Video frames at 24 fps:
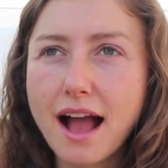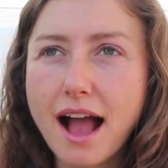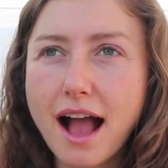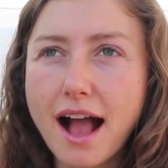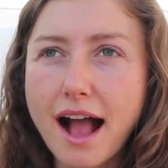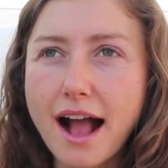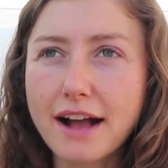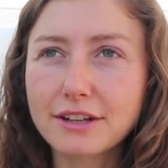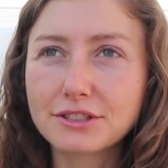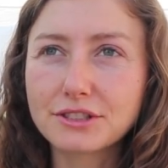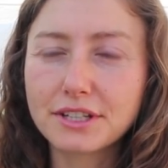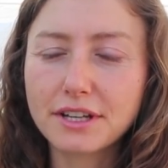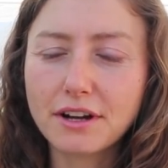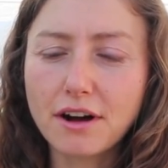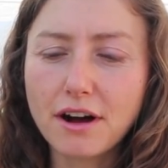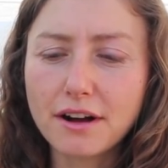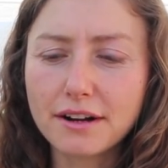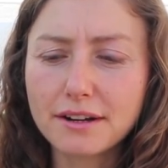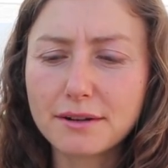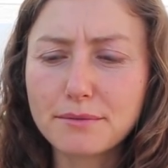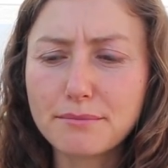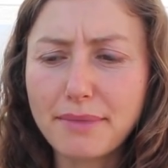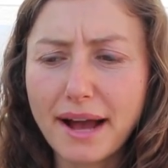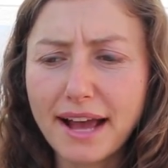actually
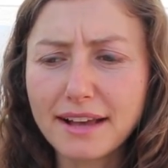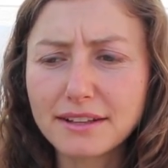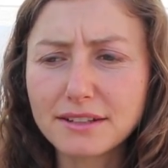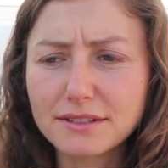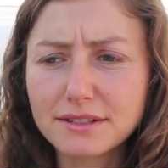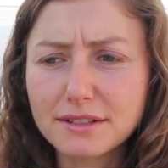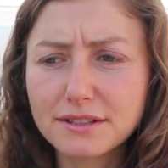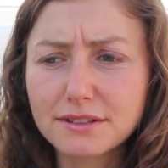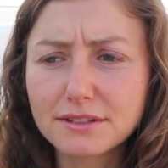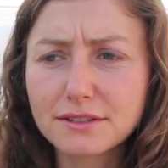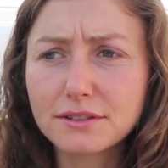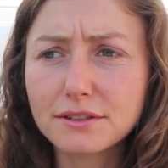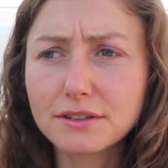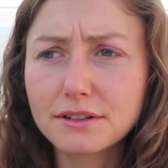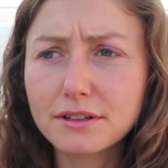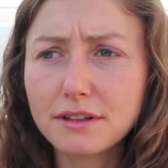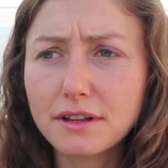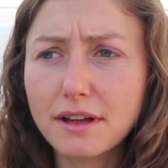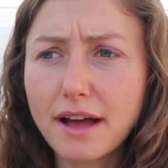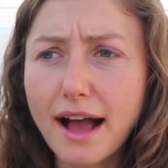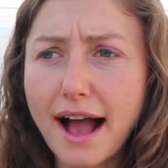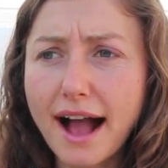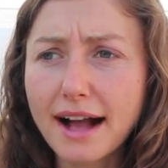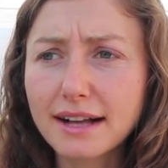got in a
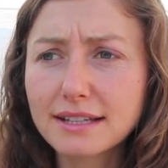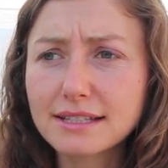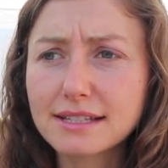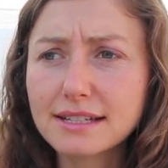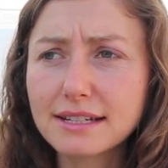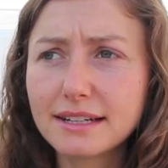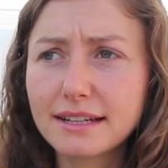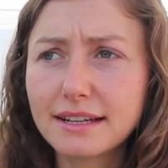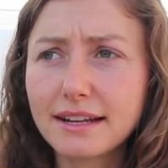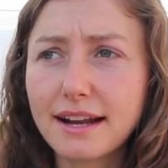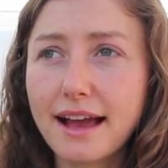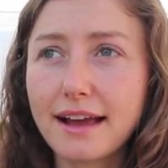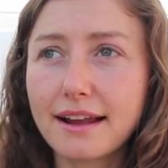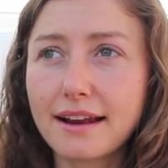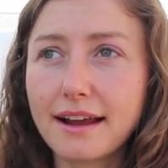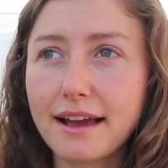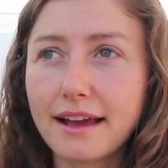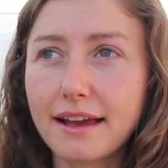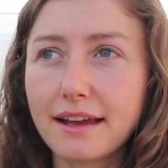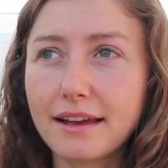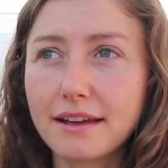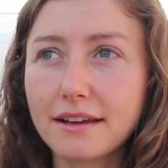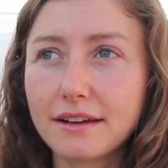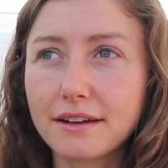bicycle accident, and
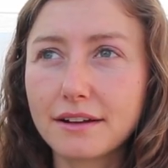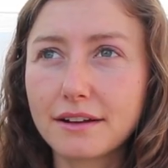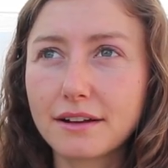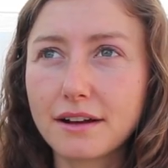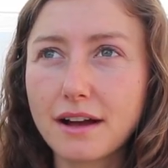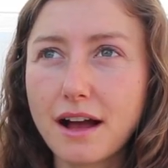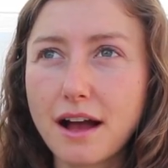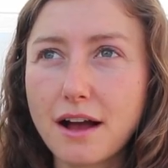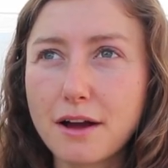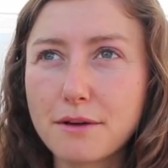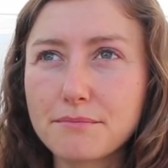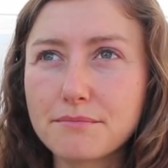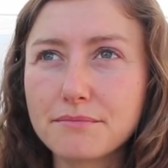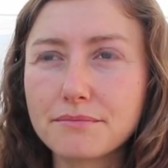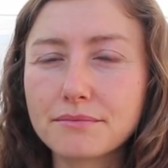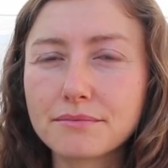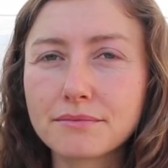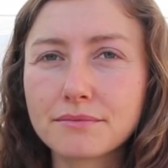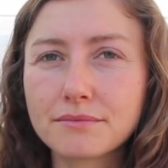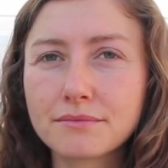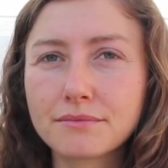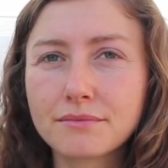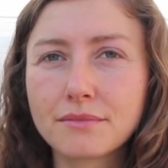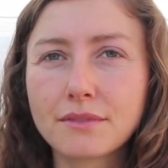I
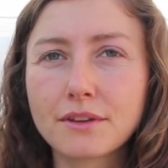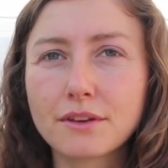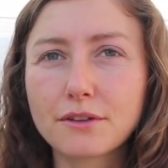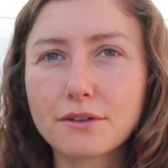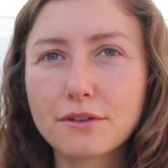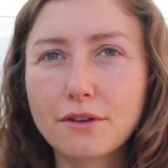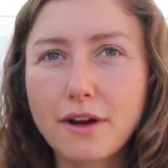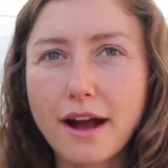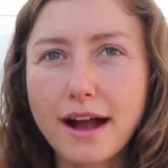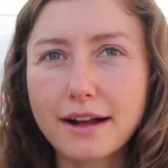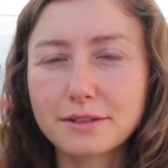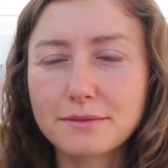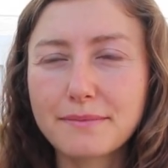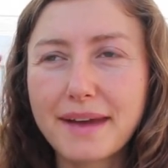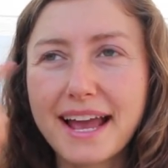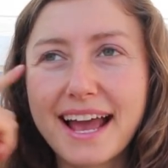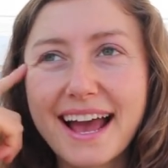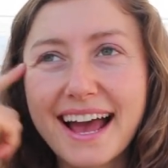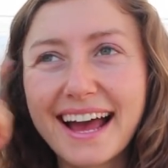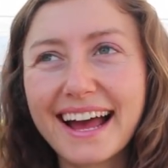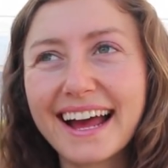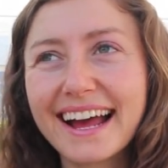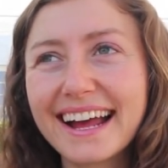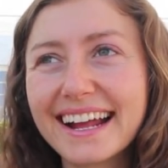cracked my
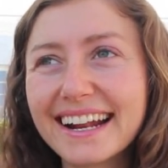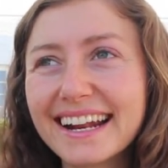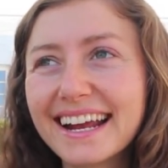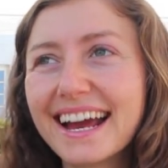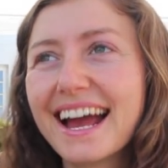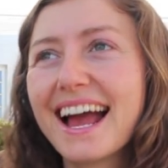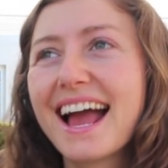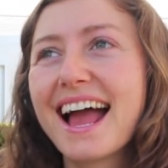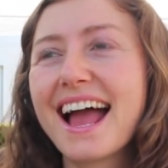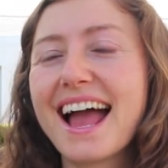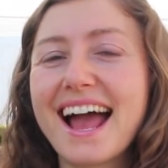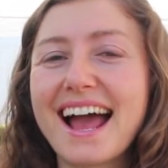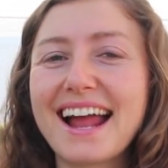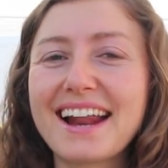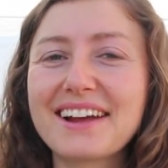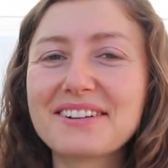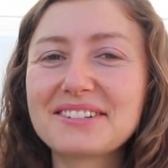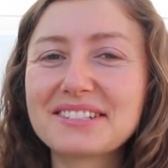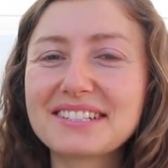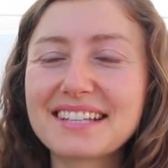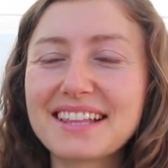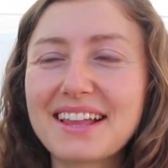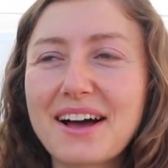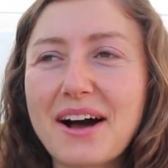head, and I
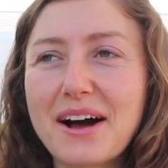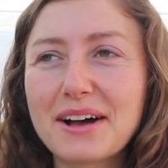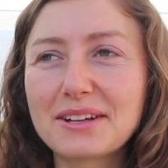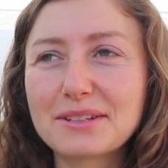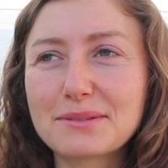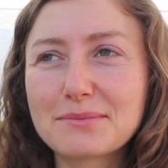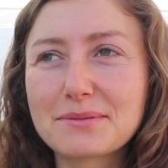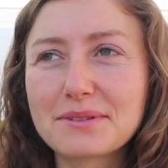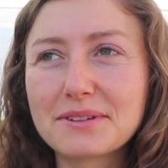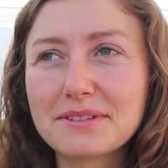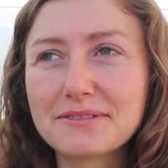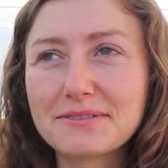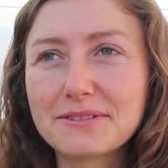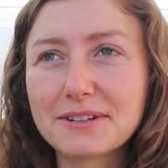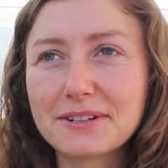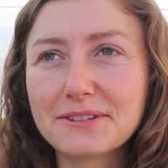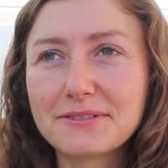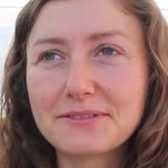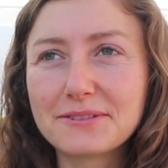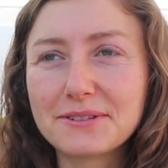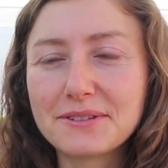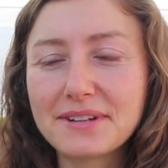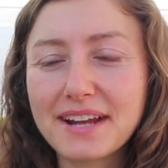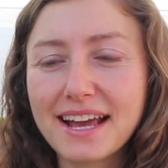was in the hospital for a
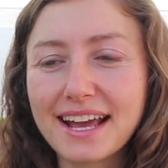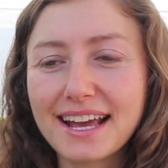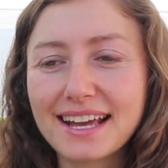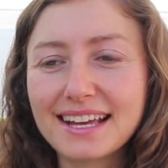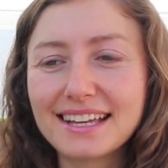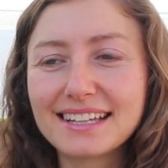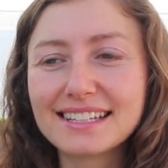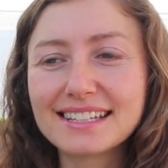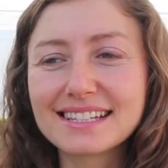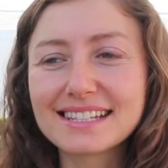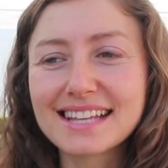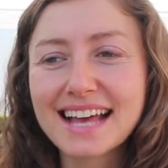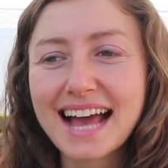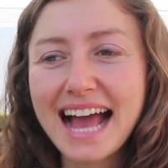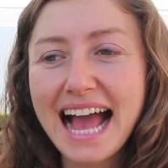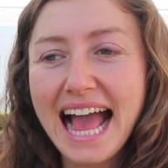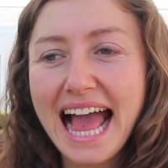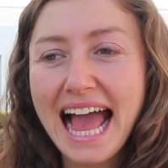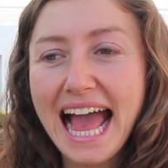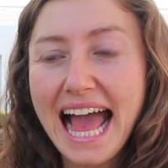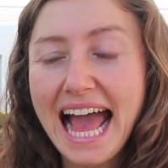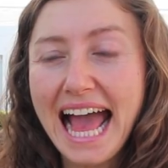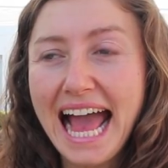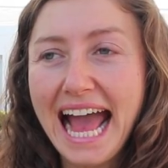few days,
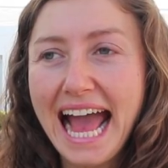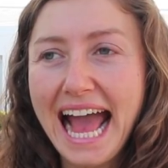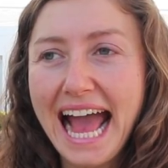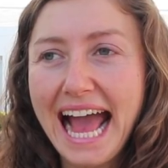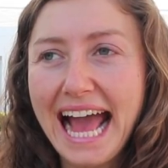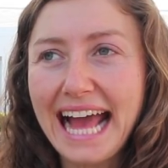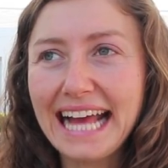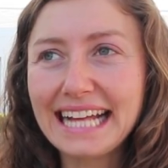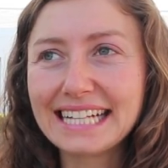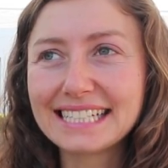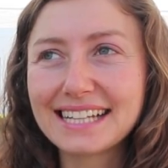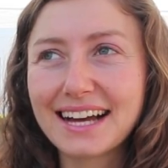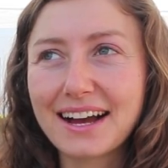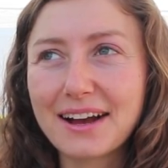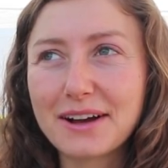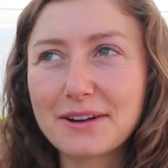and